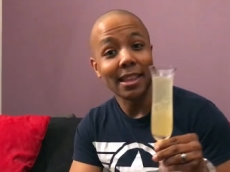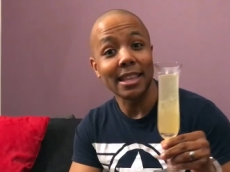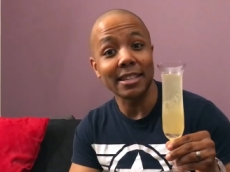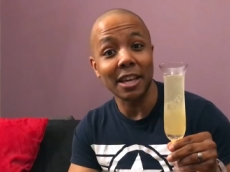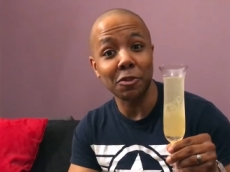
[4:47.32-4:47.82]

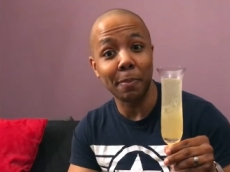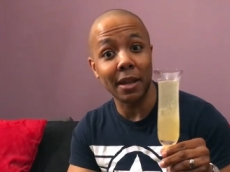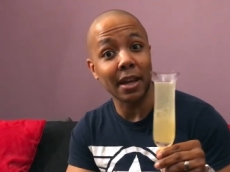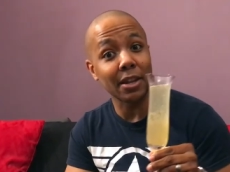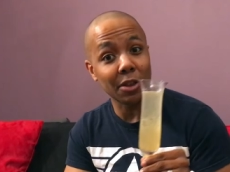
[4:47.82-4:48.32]
This has
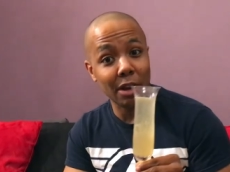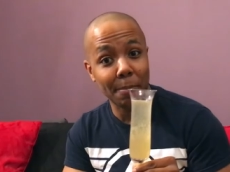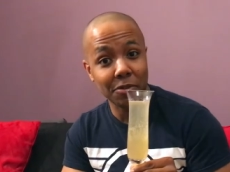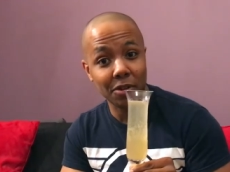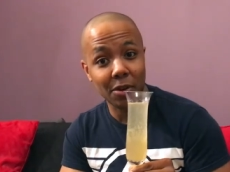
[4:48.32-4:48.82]
been another
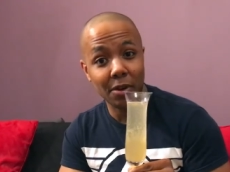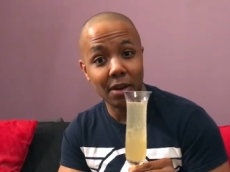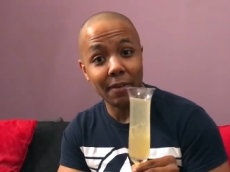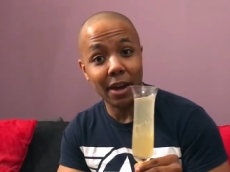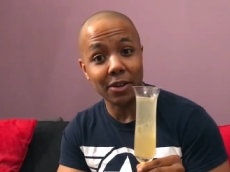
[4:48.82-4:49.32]
episode
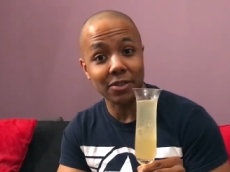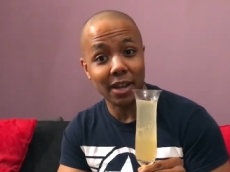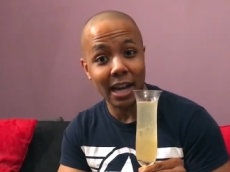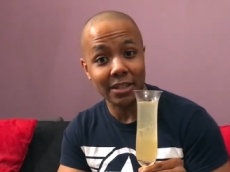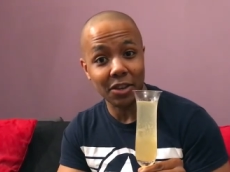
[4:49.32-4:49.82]
of Aaron's
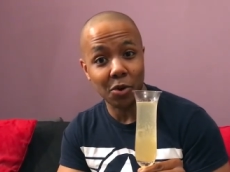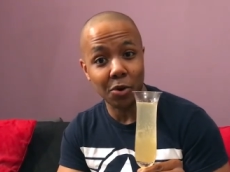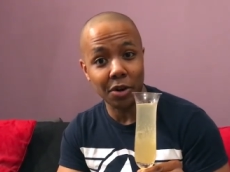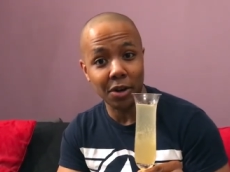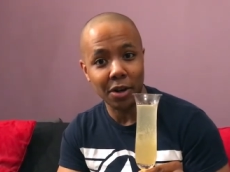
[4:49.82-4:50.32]
Cocktail
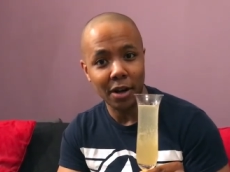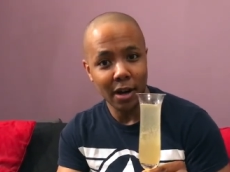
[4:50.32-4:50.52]
Corner.